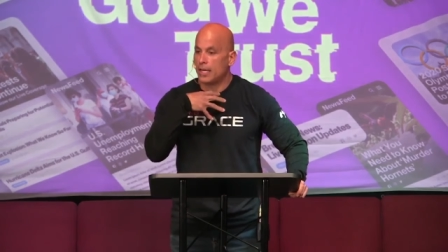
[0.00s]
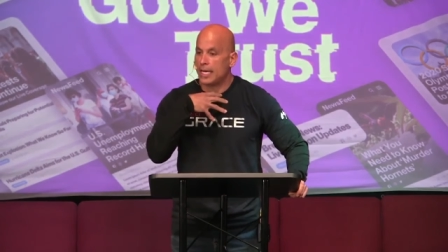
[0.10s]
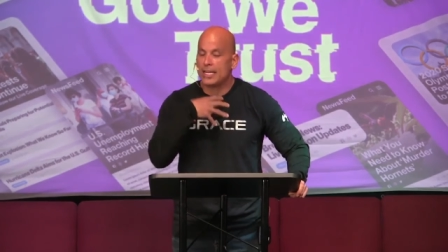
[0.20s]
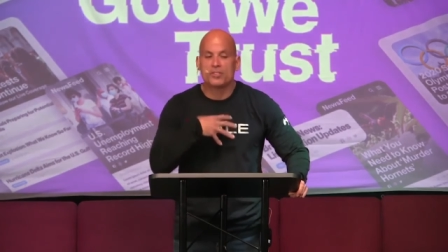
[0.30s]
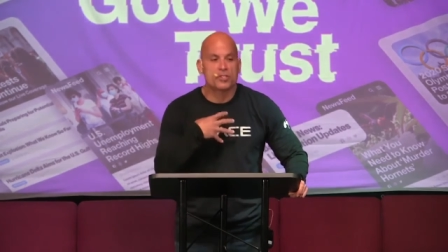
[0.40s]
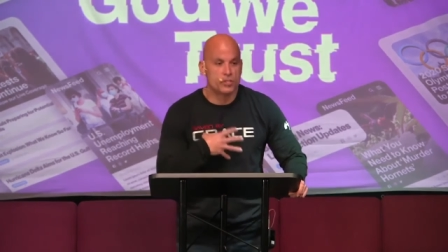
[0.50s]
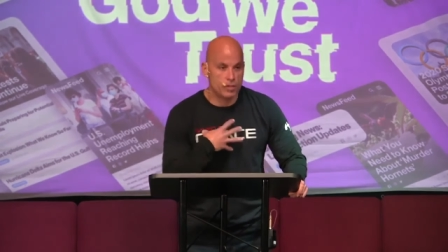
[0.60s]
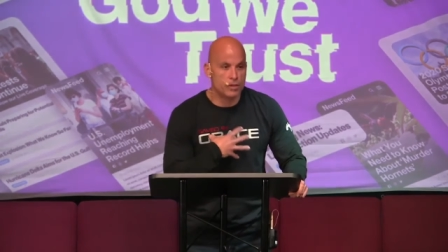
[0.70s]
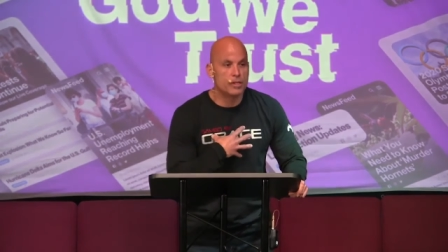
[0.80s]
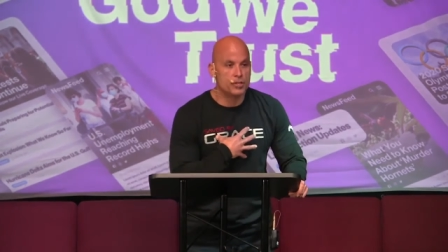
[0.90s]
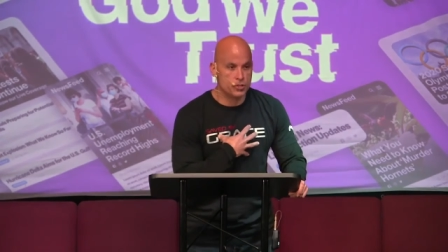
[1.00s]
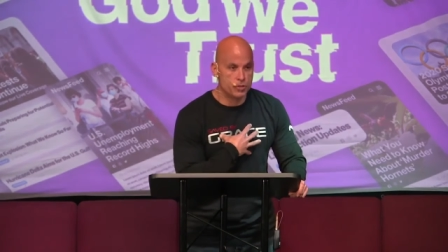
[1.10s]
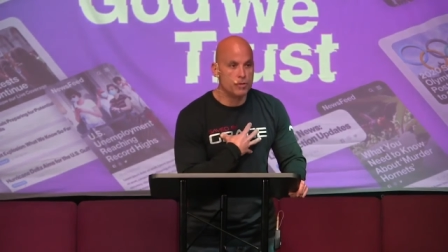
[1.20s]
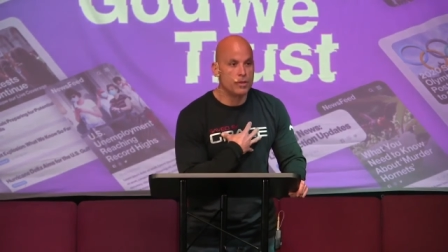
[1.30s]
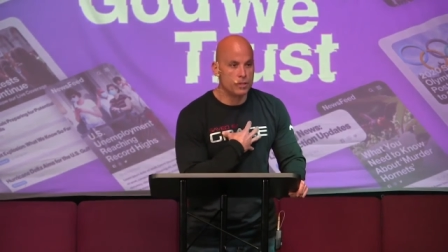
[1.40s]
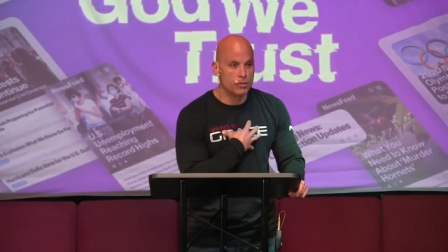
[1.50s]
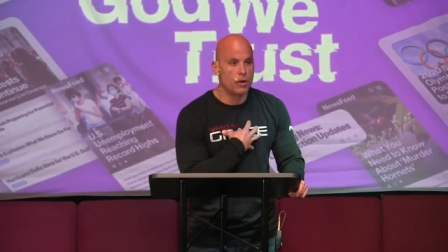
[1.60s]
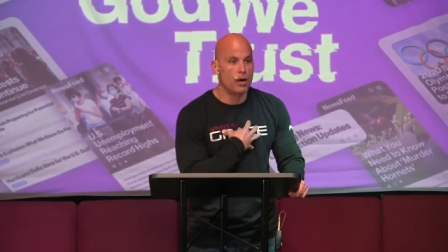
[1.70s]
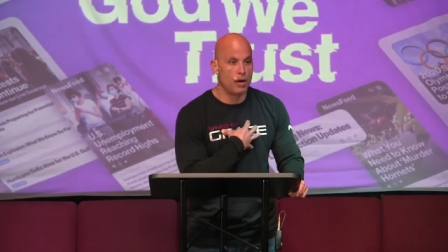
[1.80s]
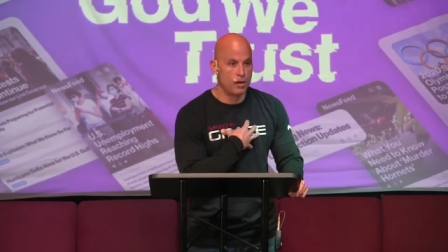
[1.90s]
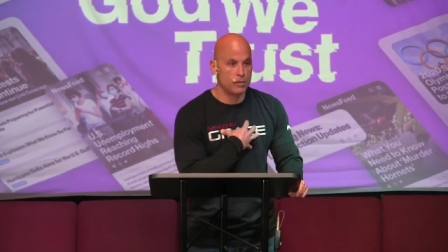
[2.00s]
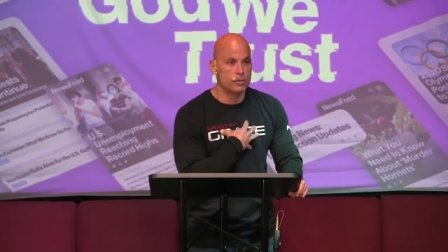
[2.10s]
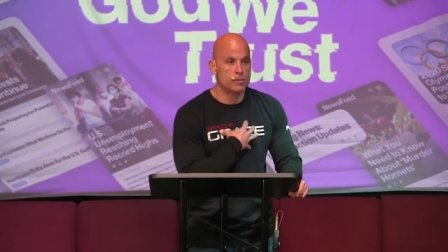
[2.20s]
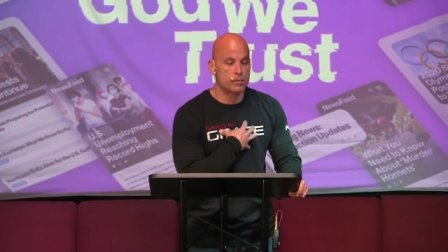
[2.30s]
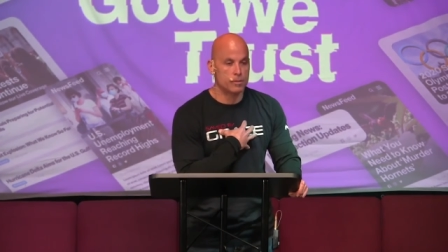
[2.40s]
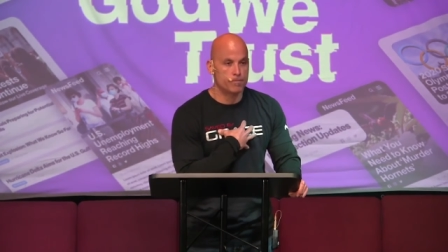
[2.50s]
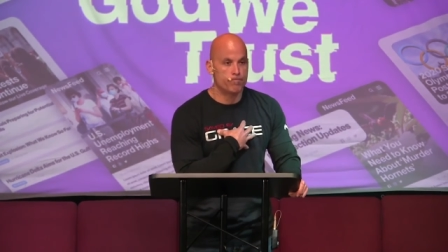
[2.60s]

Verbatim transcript: insert this truth into our hearts.